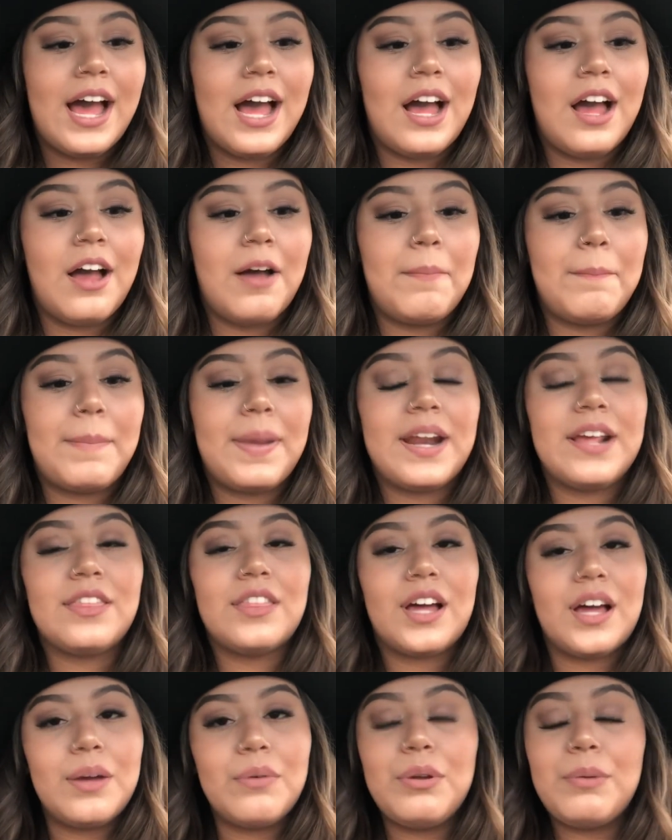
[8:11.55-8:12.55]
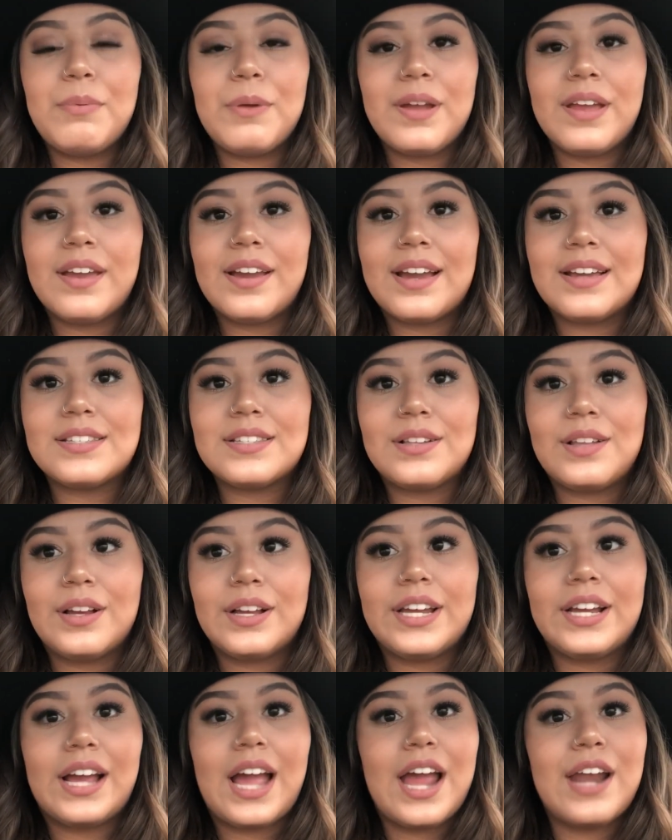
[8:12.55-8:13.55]
but I thought I would bring you guys
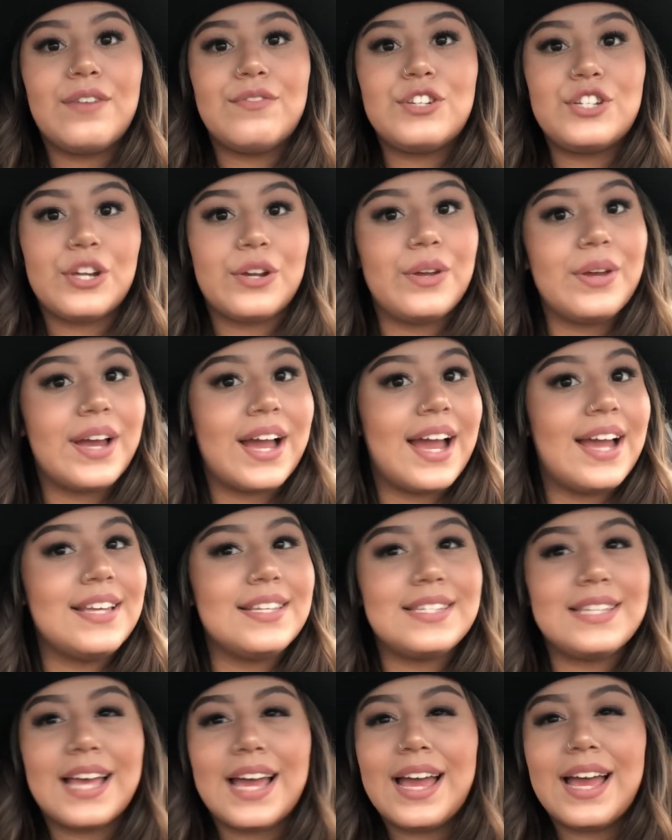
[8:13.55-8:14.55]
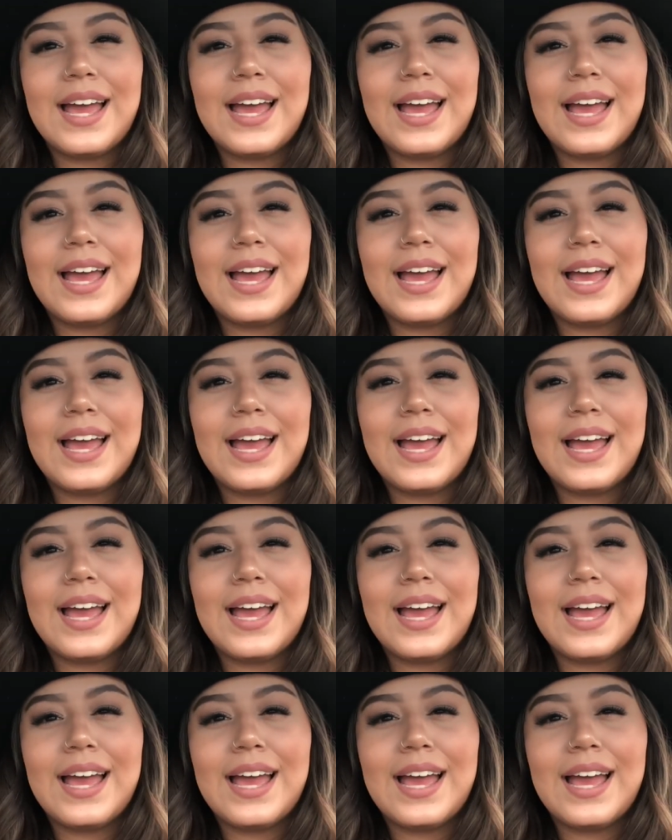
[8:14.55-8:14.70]
along and kind of show you guys